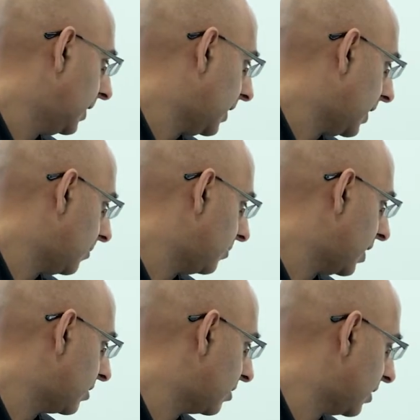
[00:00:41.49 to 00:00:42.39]
The
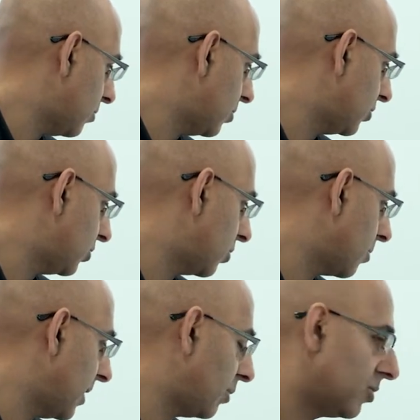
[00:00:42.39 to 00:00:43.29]
other thing I wanted to talk
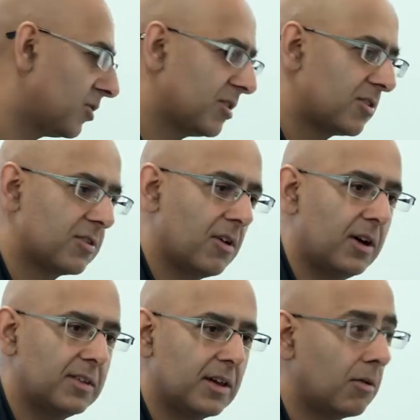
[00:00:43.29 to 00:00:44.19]
about was this
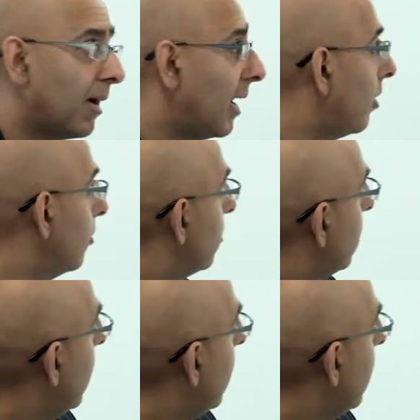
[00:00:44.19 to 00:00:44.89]
idea around